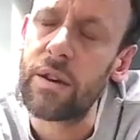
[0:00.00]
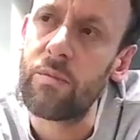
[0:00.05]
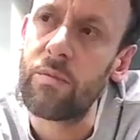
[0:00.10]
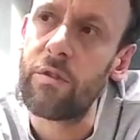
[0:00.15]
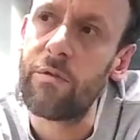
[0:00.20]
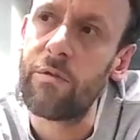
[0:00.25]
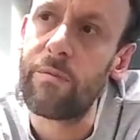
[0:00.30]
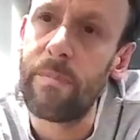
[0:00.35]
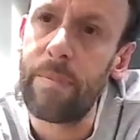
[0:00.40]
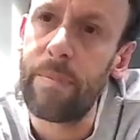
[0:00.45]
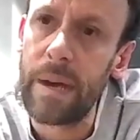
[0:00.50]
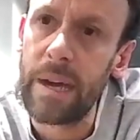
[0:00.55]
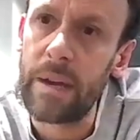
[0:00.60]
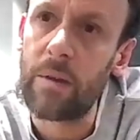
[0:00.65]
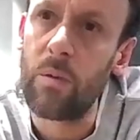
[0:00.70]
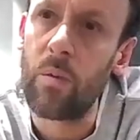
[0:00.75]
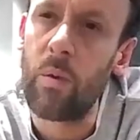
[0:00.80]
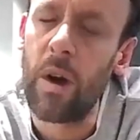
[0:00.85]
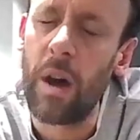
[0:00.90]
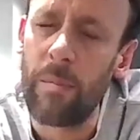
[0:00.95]
that with
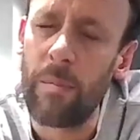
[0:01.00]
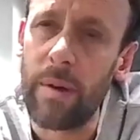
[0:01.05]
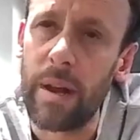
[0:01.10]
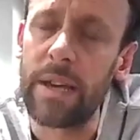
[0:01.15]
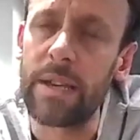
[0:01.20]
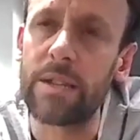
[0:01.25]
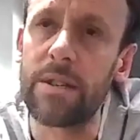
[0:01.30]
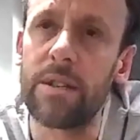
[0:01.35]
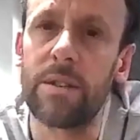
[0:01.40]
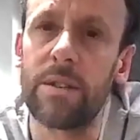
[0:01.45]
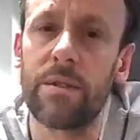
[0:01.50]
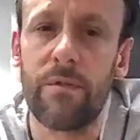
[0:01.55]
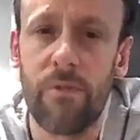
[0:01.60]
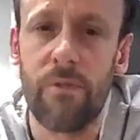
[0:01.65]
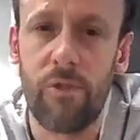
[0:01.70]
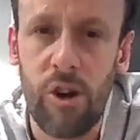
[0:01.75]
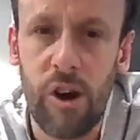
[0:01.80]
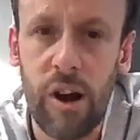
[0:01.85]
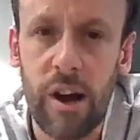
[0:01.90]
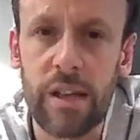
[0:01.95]
big workplaces,
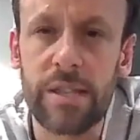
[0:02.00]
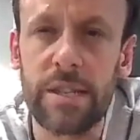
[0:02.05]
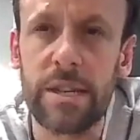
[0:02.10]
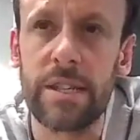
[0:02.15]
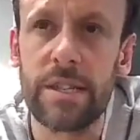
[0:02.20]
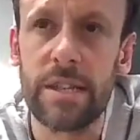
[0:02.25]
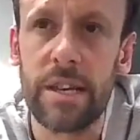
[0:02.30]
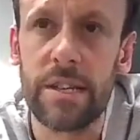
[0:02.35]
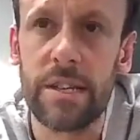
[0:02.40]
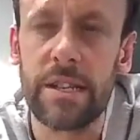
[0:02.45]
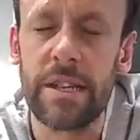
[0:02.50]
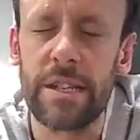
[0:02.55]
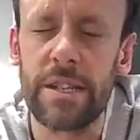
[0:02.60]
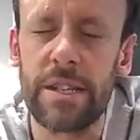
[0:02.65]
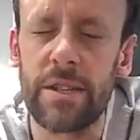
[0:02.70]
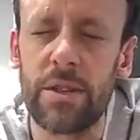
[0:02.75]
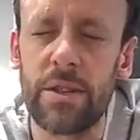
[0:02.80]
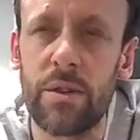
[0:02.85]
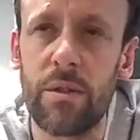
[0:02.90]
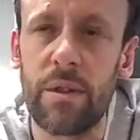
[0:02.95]
variety does need
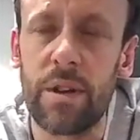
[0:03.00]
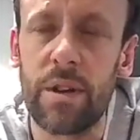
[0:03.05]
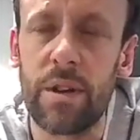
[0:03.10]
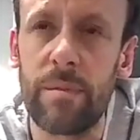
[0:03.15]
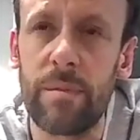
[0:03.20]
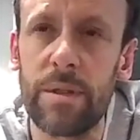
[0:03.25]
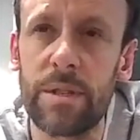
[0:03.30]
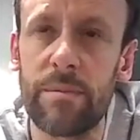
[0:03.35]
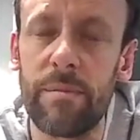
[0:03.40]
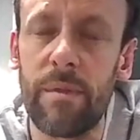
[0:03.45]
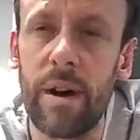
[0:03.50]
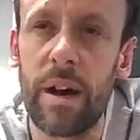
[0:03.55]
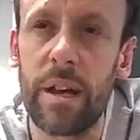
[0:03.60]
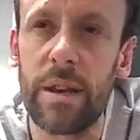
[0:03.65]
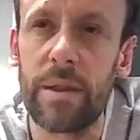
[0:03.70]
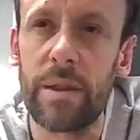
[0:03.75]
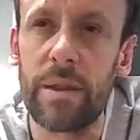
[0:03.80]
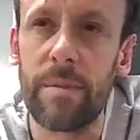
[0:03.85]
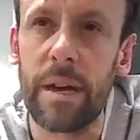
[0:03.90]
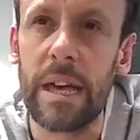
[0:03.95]
to sort of come into
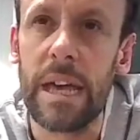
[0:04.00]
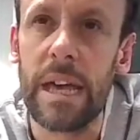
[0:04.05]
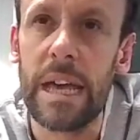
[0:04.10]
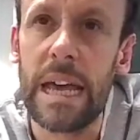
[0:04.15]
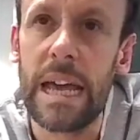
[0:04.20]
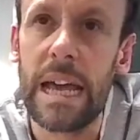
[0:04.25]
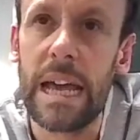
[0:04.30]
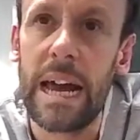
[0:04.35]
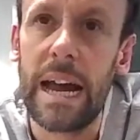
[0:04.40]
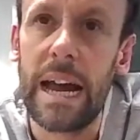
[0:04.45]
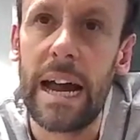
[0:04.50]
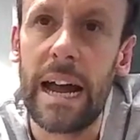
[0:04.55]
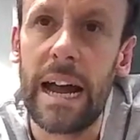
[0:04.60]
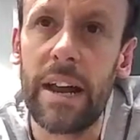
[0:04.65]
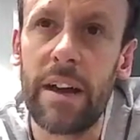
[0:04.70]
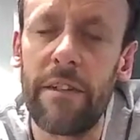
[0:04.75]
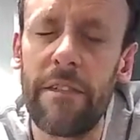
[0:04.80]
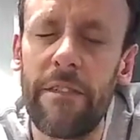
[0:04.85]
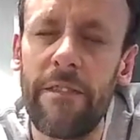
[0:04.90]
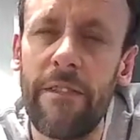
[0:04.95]
mind a bit.
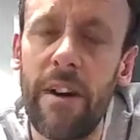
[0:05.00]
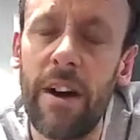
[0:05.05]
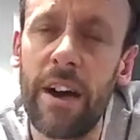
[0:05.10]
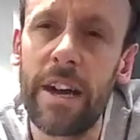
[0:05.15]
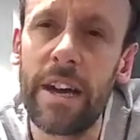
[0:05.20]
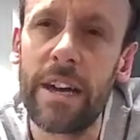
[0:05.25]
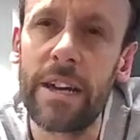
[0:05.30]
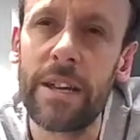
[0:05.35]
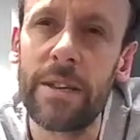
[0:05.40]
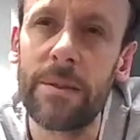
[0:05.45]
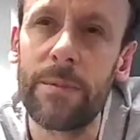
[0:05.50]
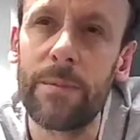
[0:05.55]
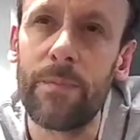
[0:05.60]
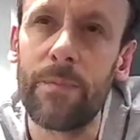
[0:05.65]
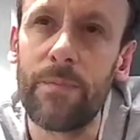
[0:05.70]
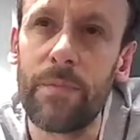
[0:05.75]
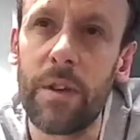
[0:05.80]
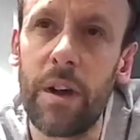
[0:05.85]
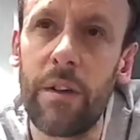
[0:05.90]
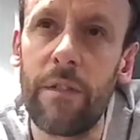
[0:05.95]
And I find
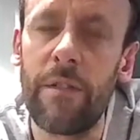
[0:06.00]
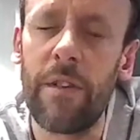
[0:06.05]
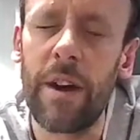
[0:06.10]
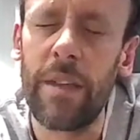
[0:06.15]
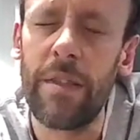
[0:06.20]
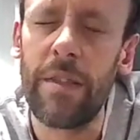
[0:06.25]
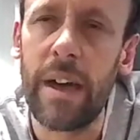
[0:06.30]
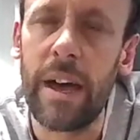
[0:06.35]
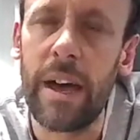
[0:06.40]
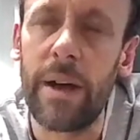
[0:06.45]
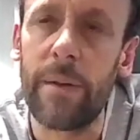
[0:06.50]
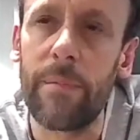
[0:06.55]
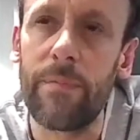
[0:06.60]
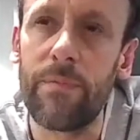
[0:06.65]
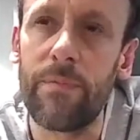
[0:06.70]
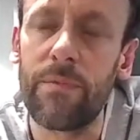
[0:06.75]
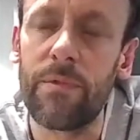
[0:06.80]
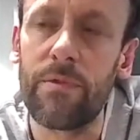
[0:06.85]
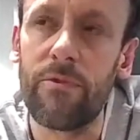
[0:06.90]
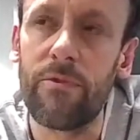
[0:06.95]
that
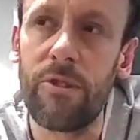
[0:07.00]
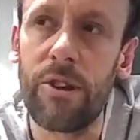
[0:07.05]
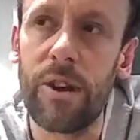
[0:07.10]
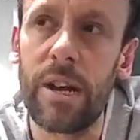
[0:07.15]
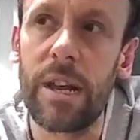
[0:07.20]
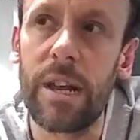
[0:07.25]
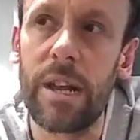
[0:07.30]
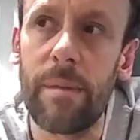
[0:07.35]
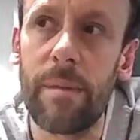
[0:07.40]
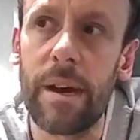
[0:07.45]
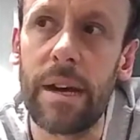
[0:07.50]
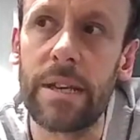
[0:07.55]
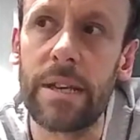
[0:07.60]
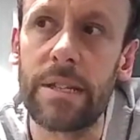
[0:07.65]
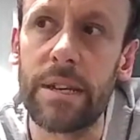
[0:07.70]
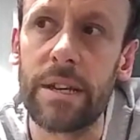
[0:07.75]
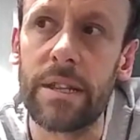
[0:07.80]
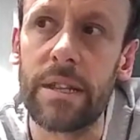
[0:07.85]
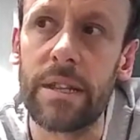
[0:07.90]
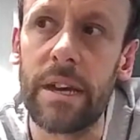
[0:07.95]
really
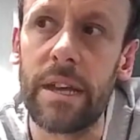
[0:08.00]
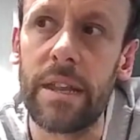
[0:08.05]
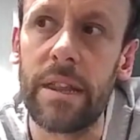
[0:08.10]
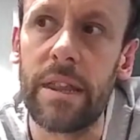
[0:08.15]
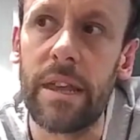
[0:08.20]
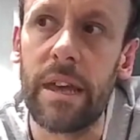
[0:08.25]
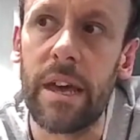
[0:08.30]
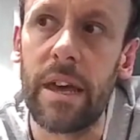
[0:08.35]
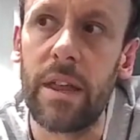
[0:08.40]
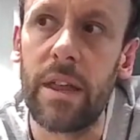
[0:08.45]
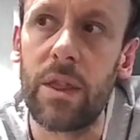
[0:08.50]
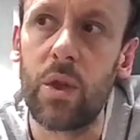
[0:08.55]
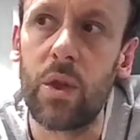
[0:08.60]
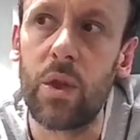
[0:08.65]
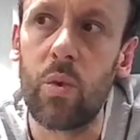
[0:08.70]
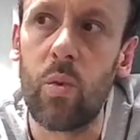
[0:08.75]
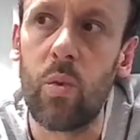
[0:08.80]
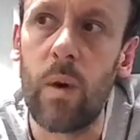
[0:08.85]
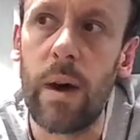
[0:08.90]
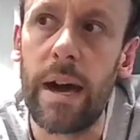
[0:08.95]
amazing in that
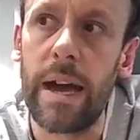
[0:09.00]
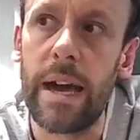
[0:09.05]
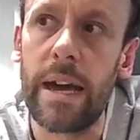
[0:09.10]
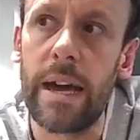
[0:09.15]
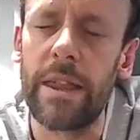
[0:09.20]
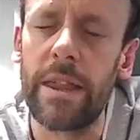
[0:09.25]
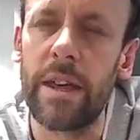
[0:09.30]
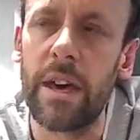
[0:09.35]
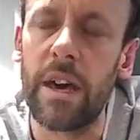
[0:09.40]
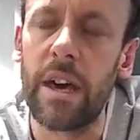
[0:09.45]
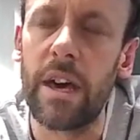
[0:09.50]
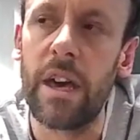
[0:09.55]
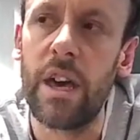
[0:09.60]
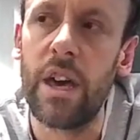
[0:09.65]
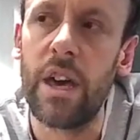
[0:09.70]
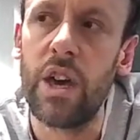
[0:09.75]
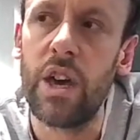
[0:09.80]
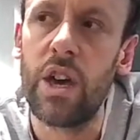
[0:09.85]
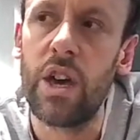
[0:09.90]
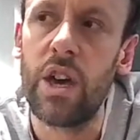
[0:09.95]
the way that
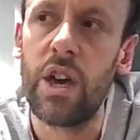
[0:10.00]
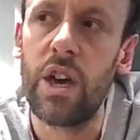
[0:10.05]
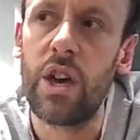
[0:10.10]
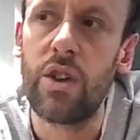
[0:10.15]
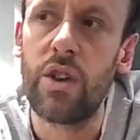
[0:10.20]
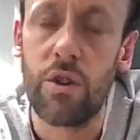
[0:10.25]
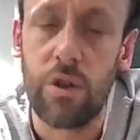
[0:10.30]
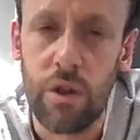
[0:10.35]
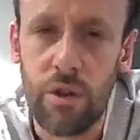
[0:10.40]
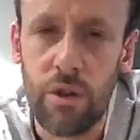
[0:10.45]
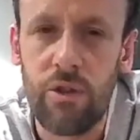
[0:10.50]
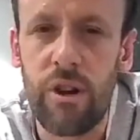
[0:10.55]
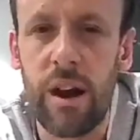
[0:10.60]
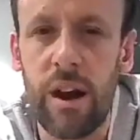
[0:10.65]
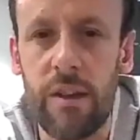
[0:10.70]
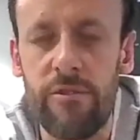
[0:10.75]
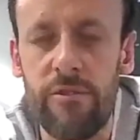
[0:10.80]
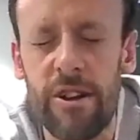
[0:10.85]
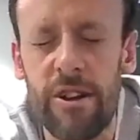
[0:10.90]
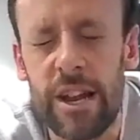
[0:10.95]
you can
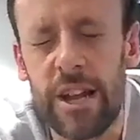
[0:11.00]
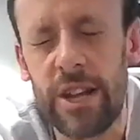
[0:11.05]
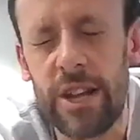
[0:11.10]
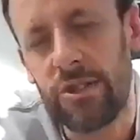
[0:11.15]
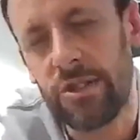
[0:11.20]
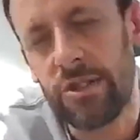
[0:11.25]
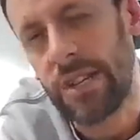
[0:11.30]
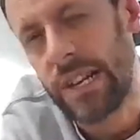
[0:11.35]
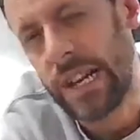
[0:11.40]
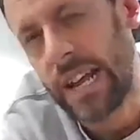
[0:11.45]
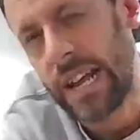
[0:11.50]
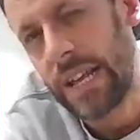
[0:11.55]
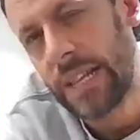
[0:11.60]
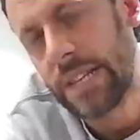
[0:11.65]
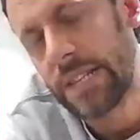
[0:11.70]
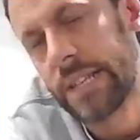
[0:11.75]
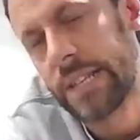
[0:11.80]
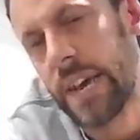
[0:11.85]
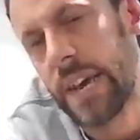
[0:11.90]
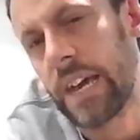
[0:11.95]
create a really interesting
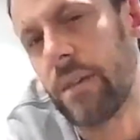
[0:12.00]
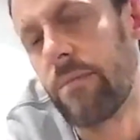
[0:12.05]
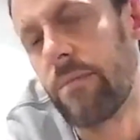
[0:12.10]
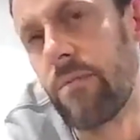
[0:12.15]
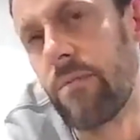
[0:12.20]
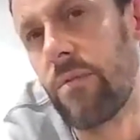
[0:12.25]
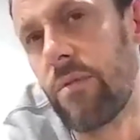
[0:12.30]
landscape,